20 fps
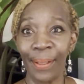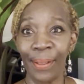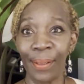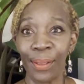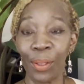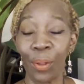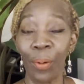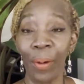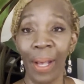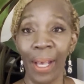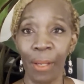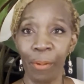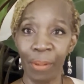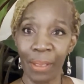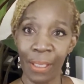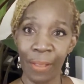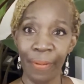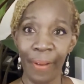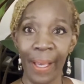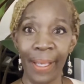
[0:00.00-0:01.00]
So I
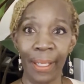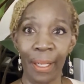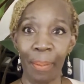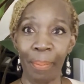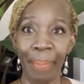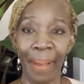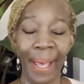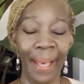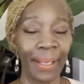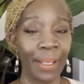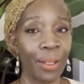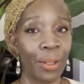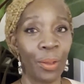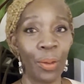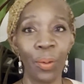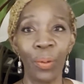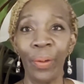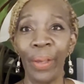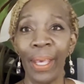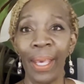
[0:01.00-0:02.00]
was fighting back, you
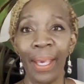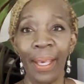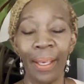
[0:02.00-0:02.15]
know,